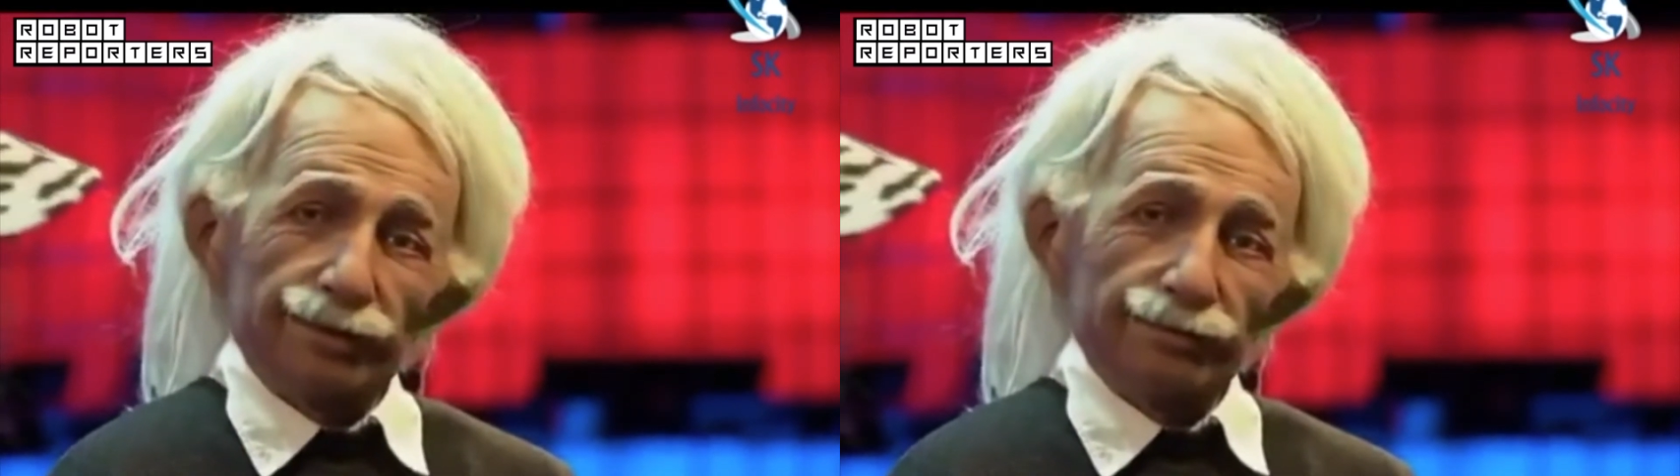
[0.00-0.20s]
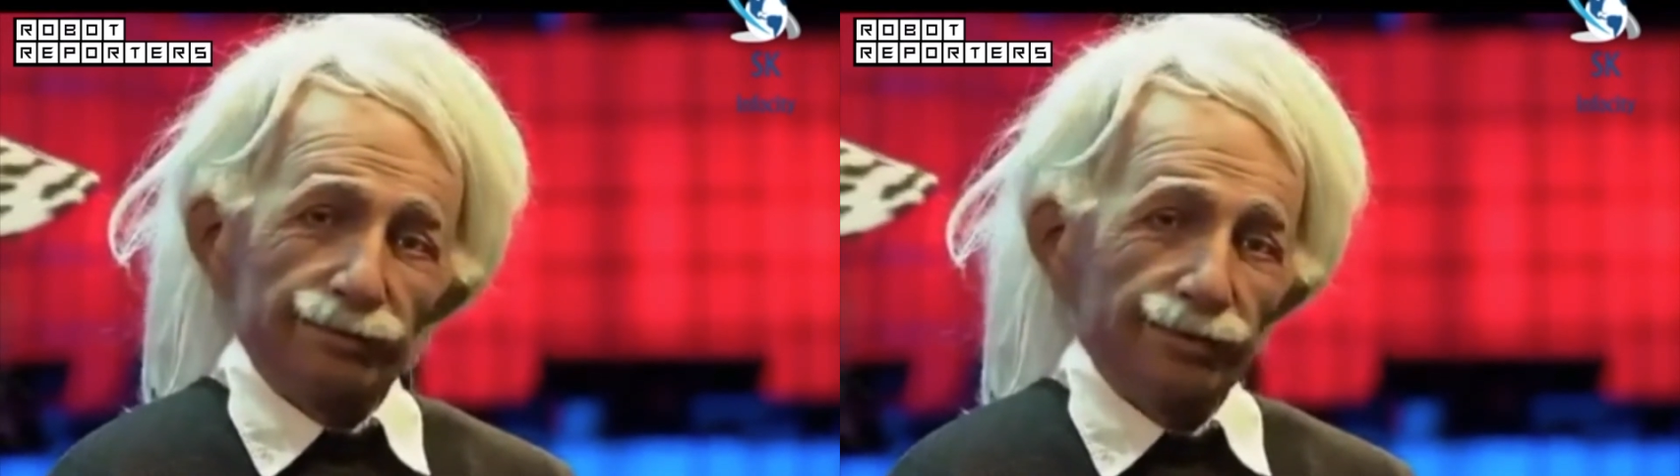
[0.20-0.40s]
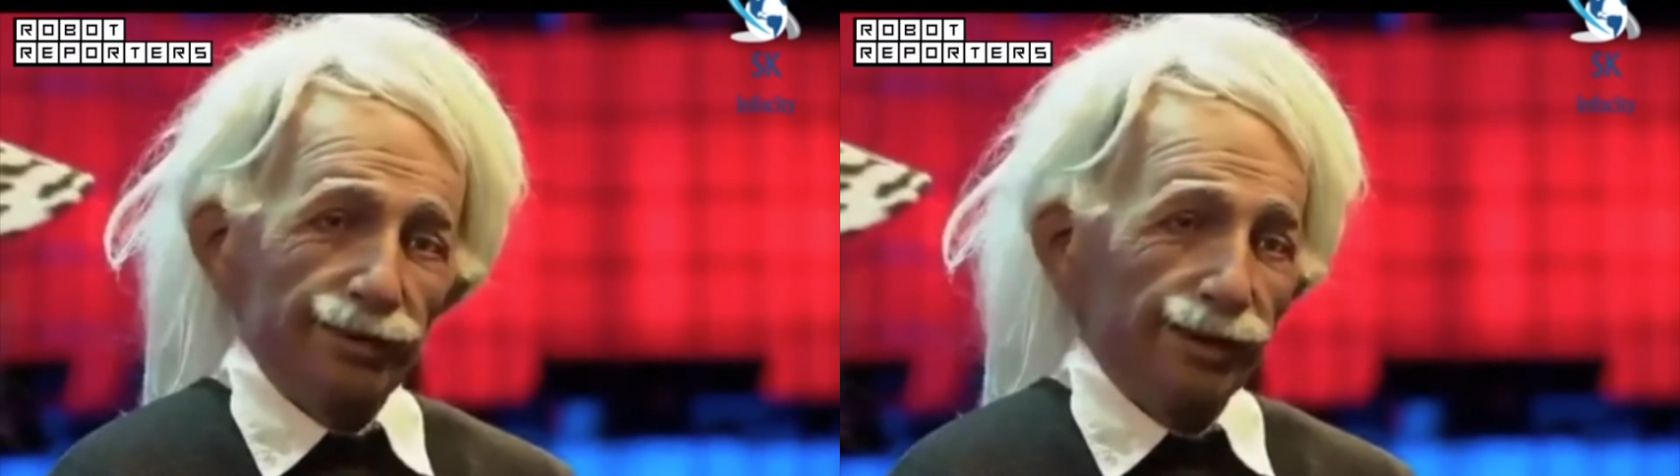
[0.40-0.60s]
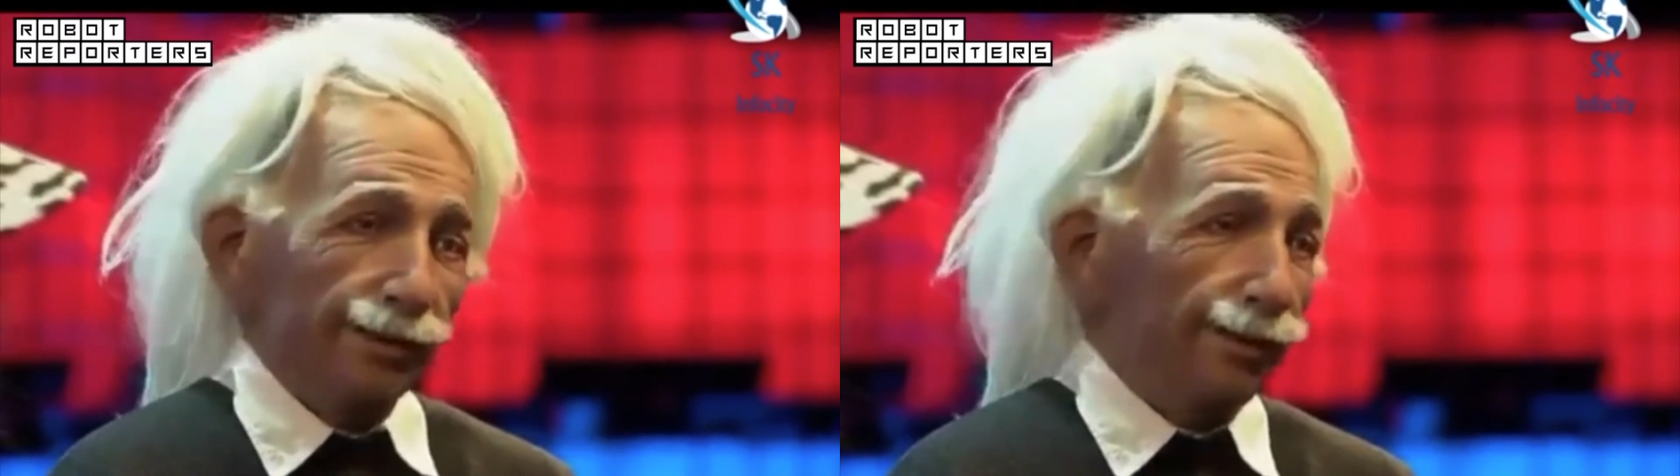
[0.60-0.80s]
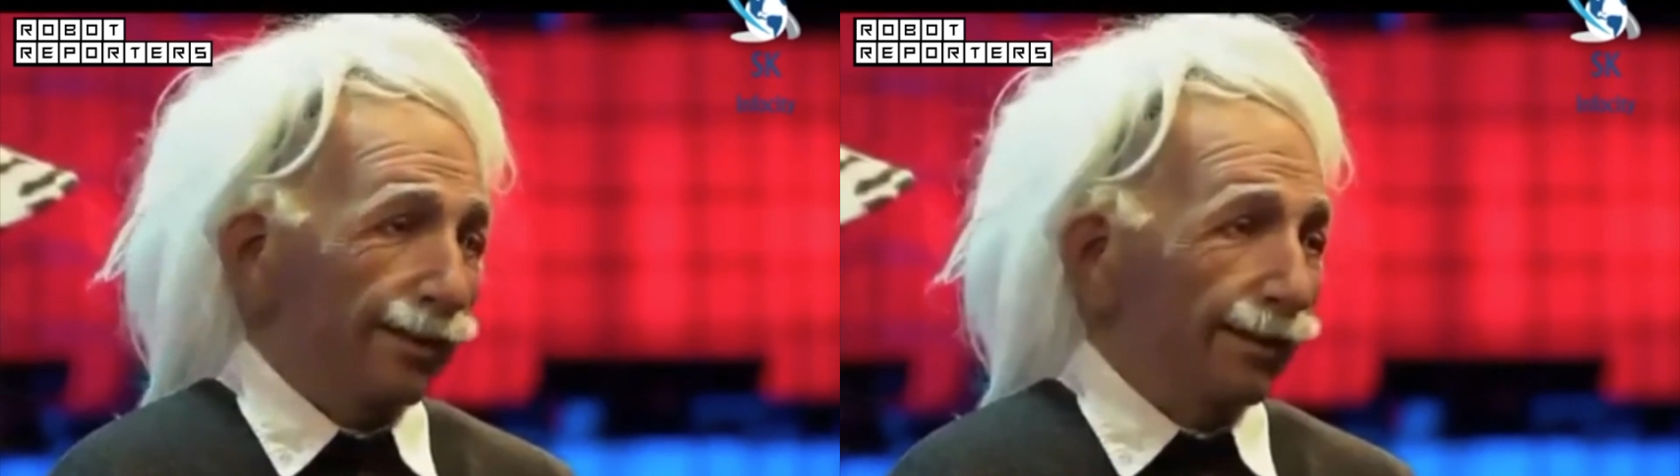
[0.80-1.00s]
we
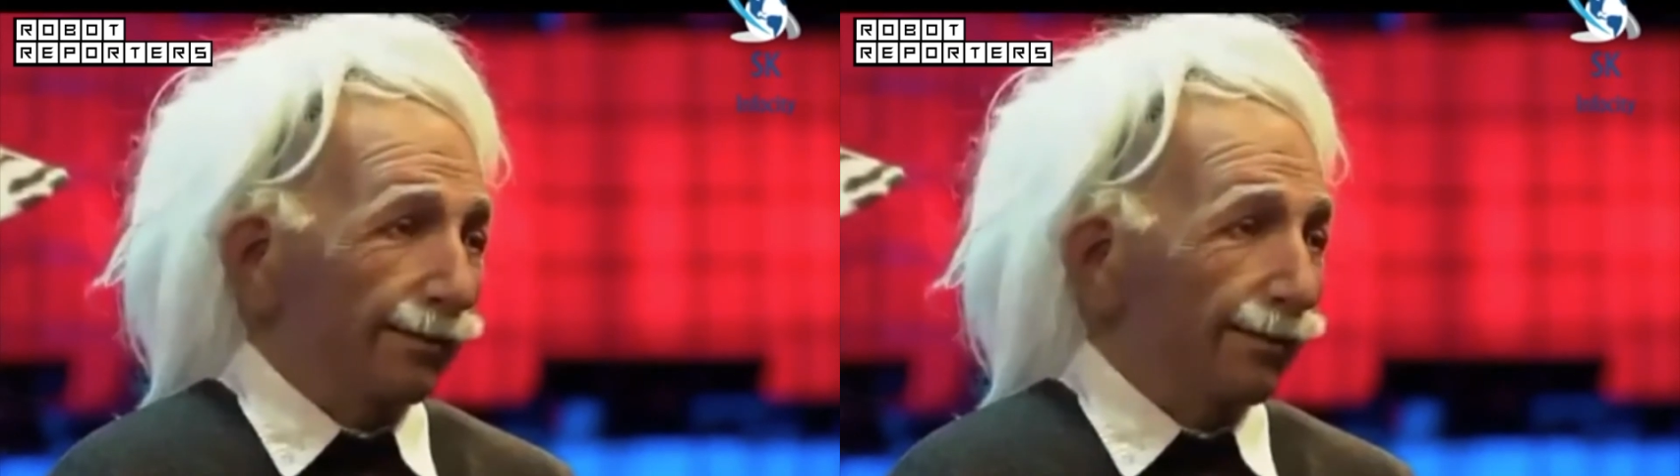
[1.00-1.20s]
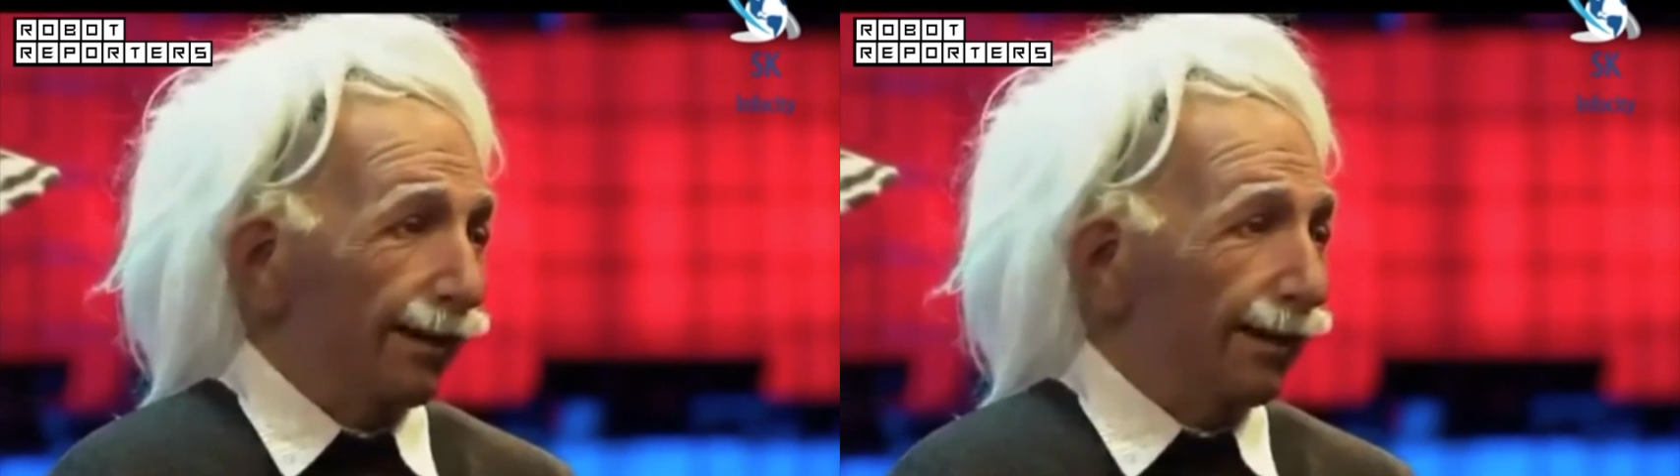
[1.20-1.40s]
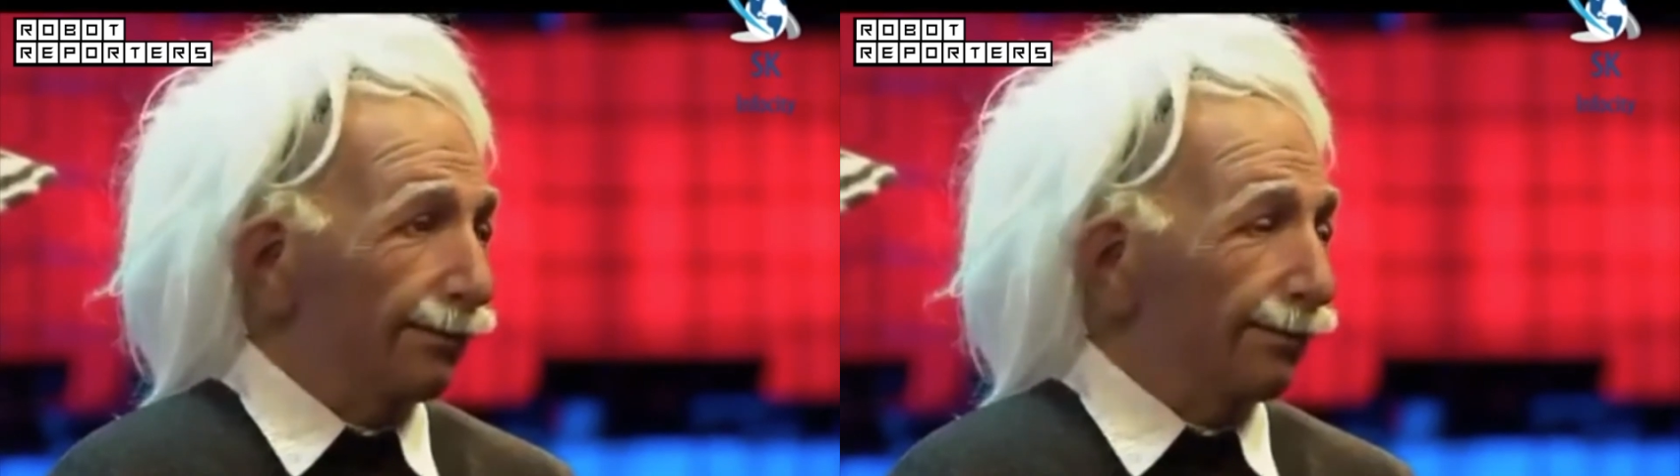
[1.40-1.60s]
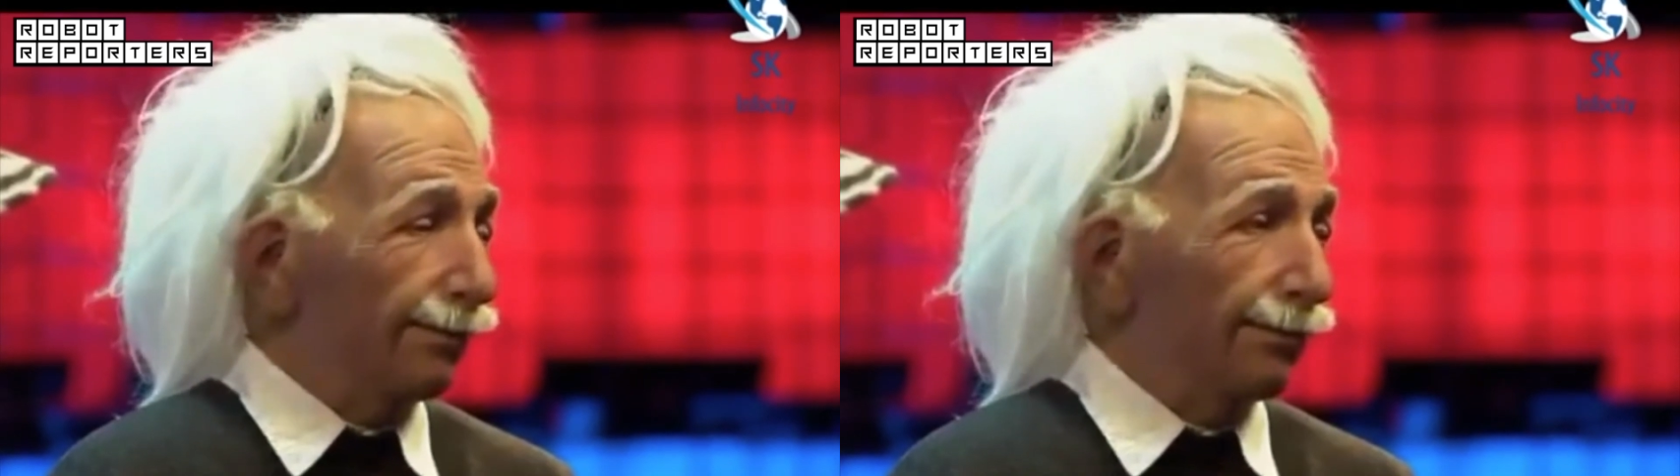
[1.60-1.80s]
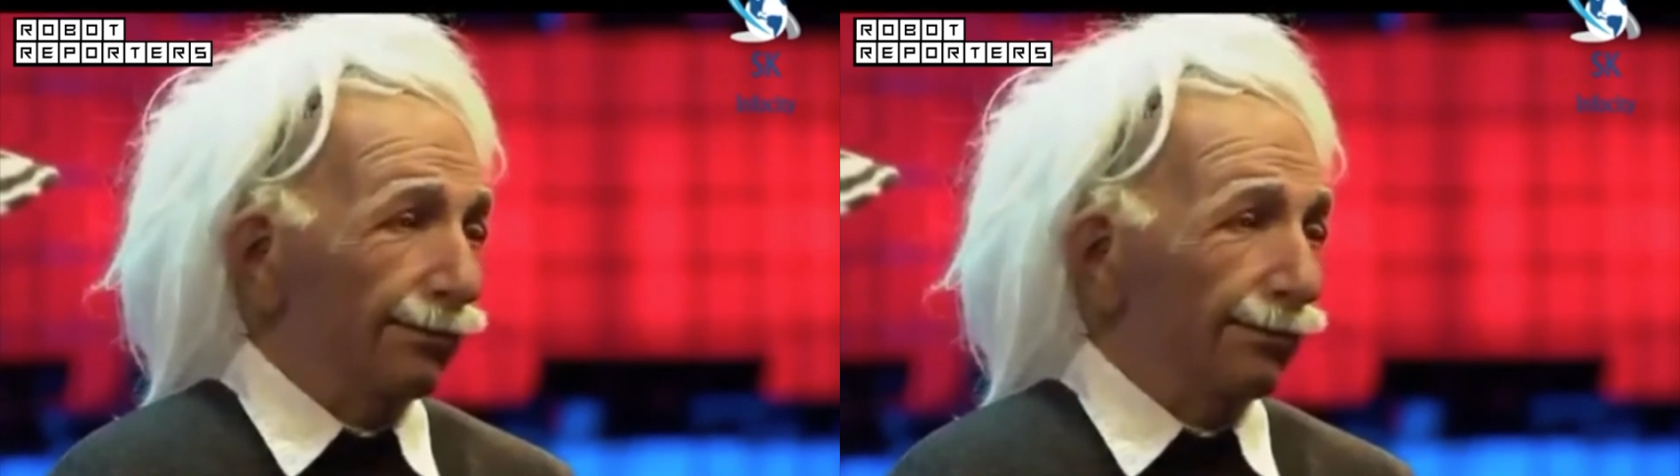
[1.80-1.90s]
always have hope.